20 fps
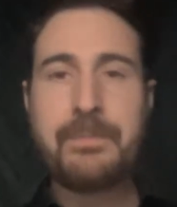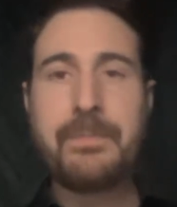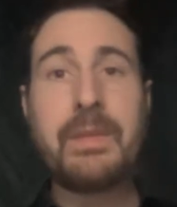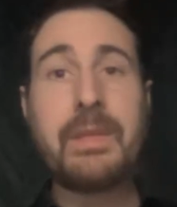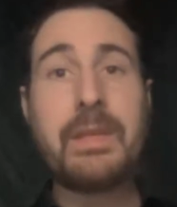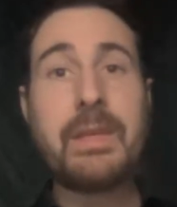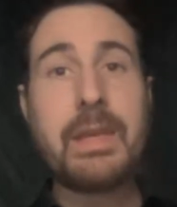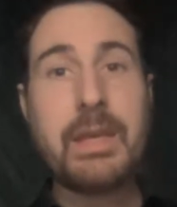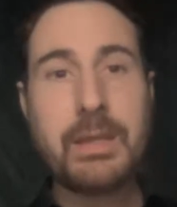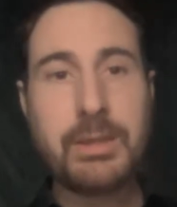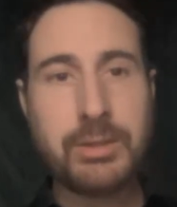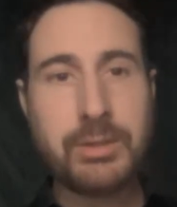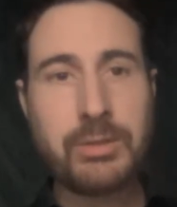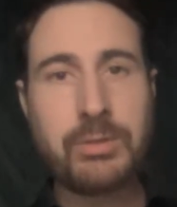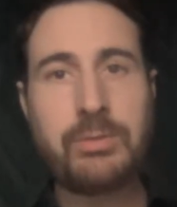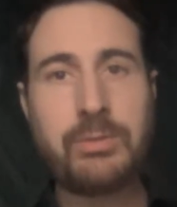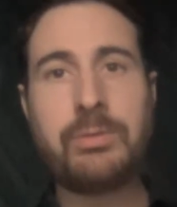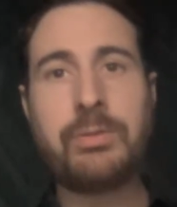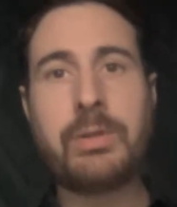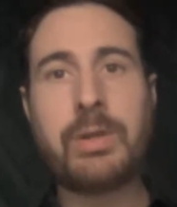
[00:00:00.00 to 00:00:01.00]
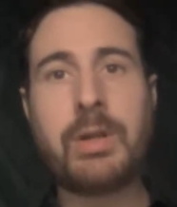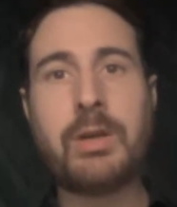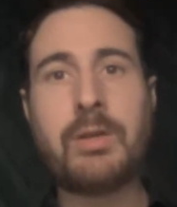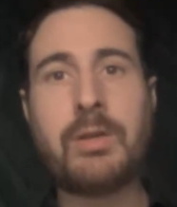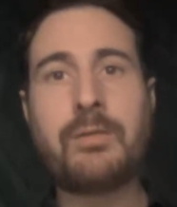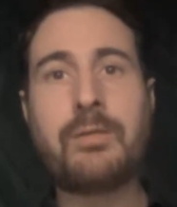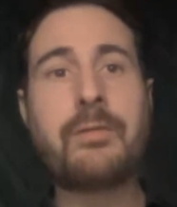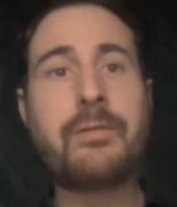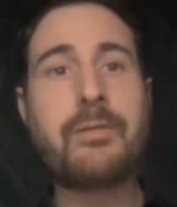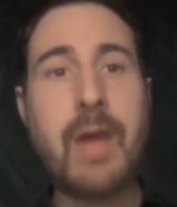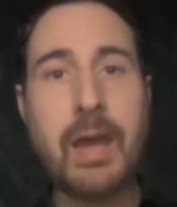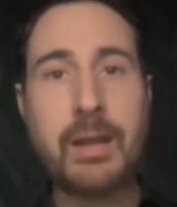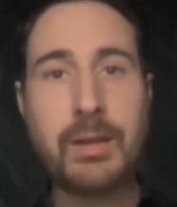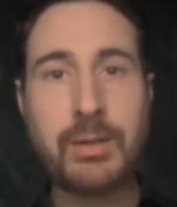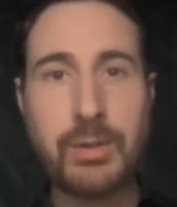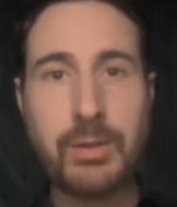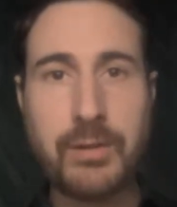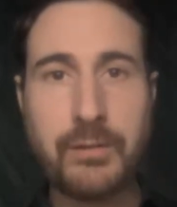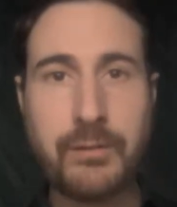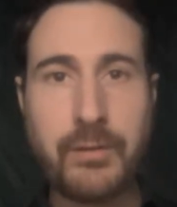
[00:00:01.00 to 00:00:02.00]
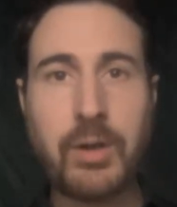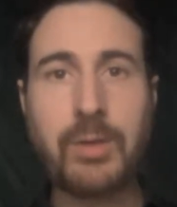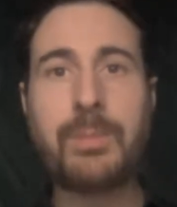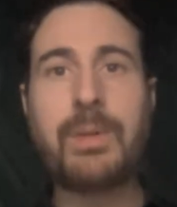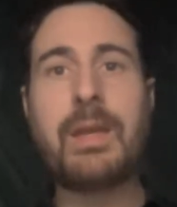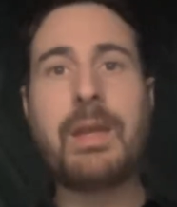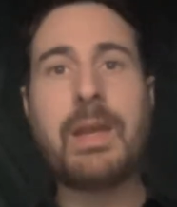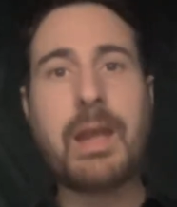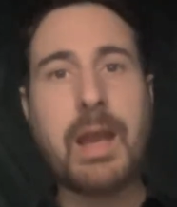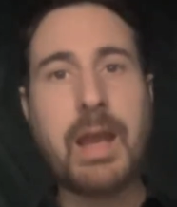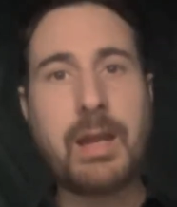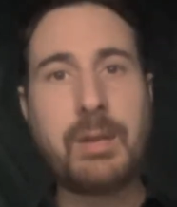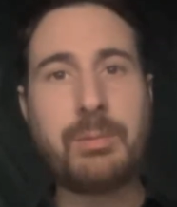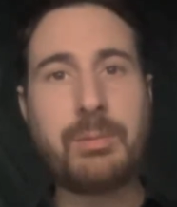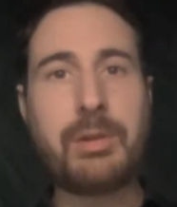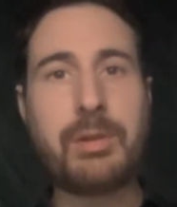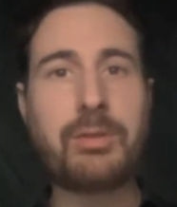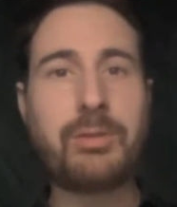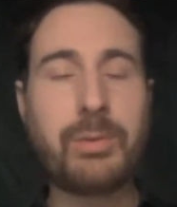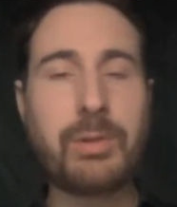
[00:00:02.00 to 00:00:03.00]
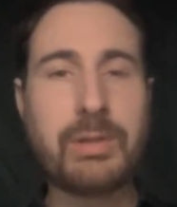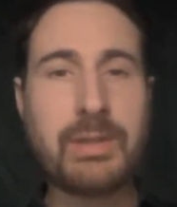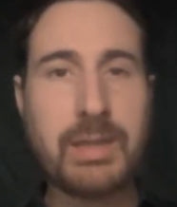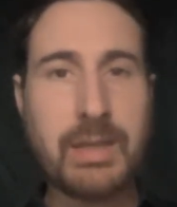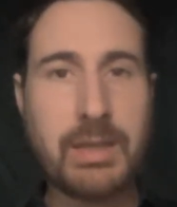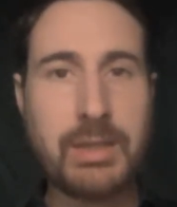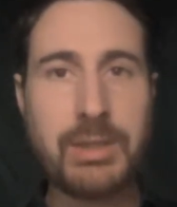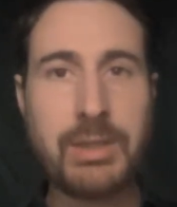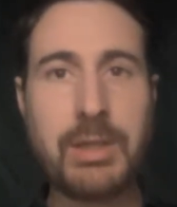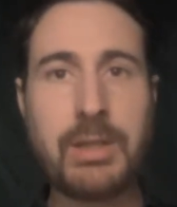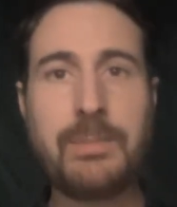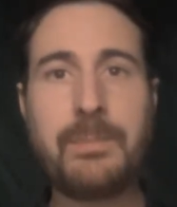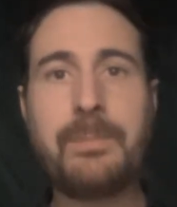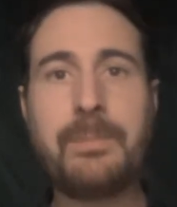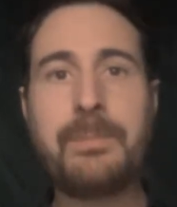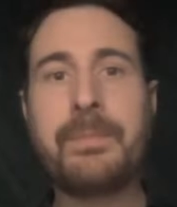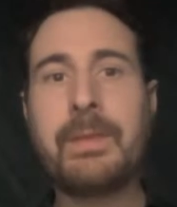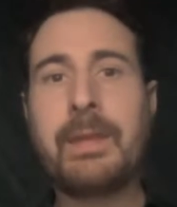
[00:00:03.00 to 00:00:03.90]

the issues of factory farming and animal exploitation,